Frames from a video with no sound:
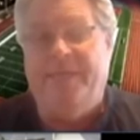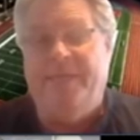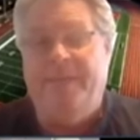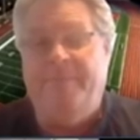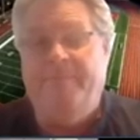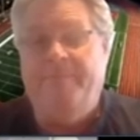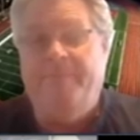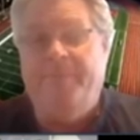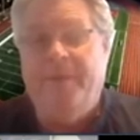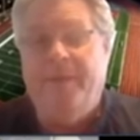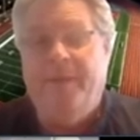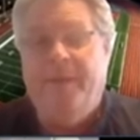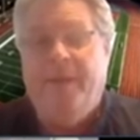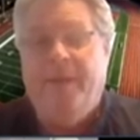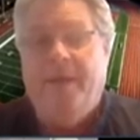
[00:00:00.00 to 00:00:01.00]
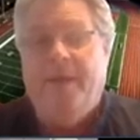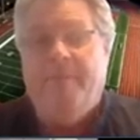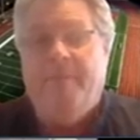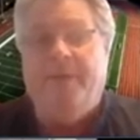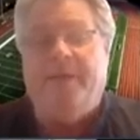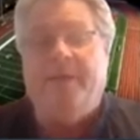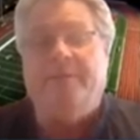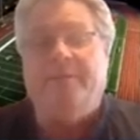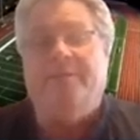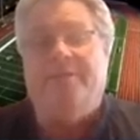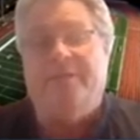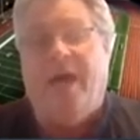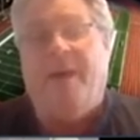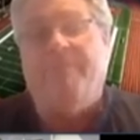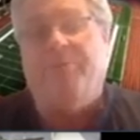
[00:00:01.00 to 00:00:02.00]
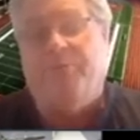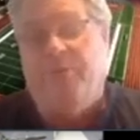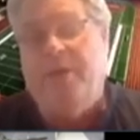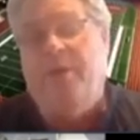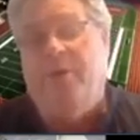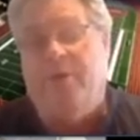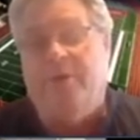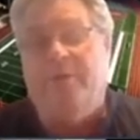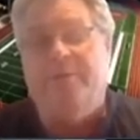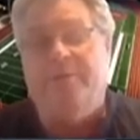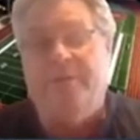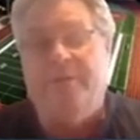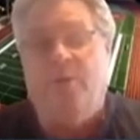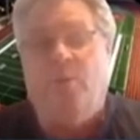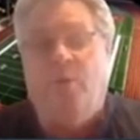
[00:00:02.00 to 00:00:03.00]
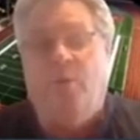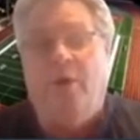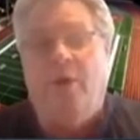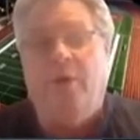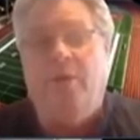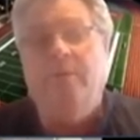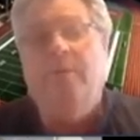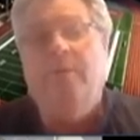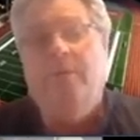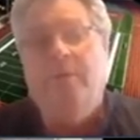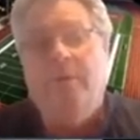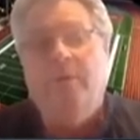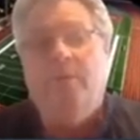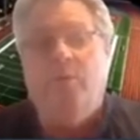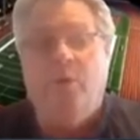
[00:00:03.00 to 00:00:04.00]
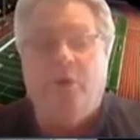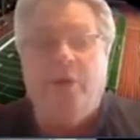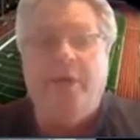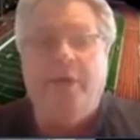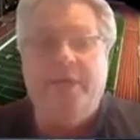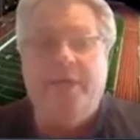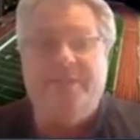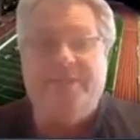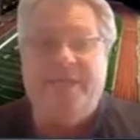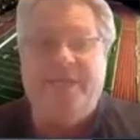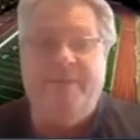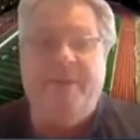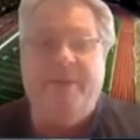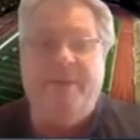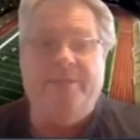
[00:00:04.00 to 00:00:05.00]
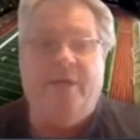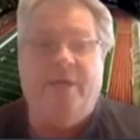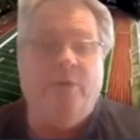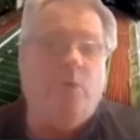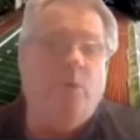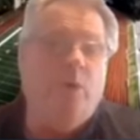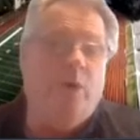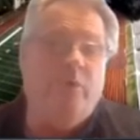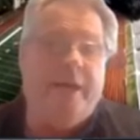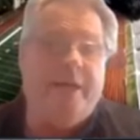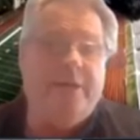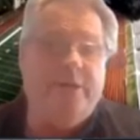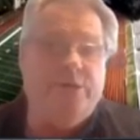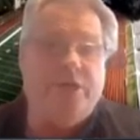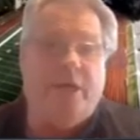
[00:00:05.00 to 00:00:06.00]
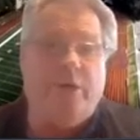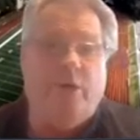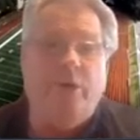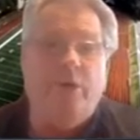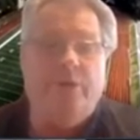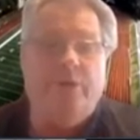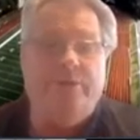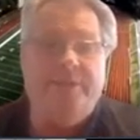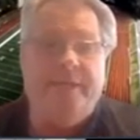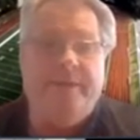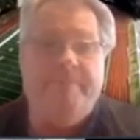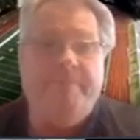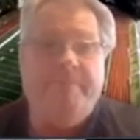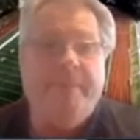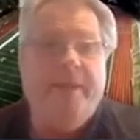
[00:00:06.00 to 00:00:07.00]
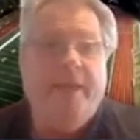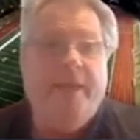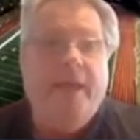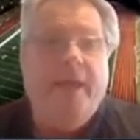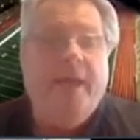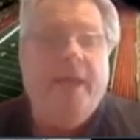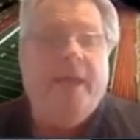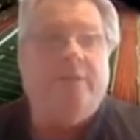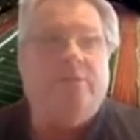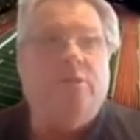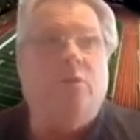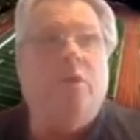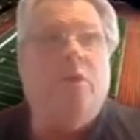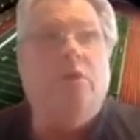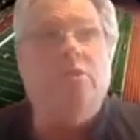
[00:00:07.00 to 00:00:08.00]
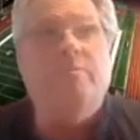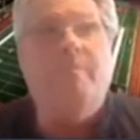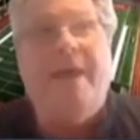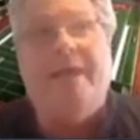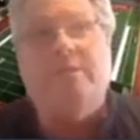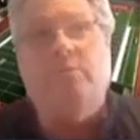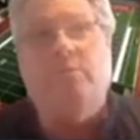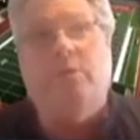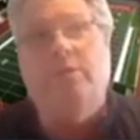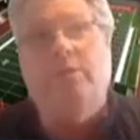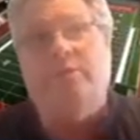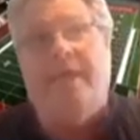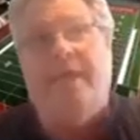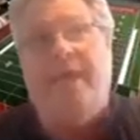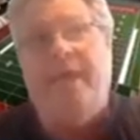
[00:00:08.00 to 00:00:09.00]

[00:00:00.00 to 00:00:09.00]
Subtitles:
team, because the top three hurdlers in the world were his teammates on the World Record Shuttle Hurdle team. And so Coach Maxwell used to